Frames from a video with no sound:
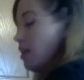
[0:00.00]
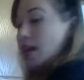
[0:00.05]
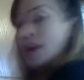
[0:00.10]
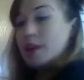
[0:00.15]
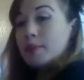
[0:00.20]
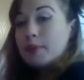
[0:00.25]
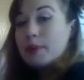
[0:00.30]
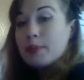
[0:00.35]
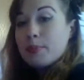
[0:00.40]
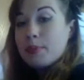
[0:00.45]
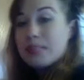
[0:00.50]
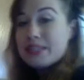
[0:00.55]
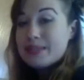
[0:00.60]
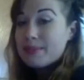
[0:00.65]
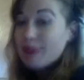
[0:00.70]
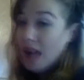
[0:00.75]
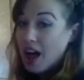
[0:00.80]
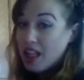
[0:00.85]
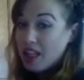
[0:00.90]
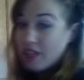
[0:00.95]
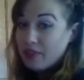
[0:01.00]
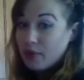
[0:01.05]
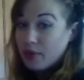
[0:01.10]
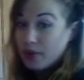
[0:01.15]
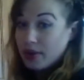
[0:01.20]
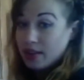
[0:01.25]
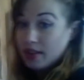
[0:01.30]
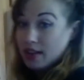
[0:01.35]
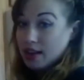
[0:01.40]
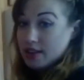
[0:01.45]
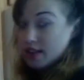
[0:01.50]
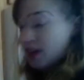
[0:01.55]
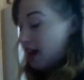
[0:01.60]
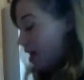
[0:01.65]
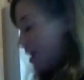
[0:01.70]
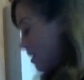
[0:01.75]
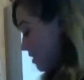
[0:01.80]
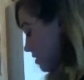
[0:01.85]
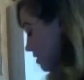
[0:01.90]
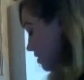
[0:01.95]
going to put some olive oil on that.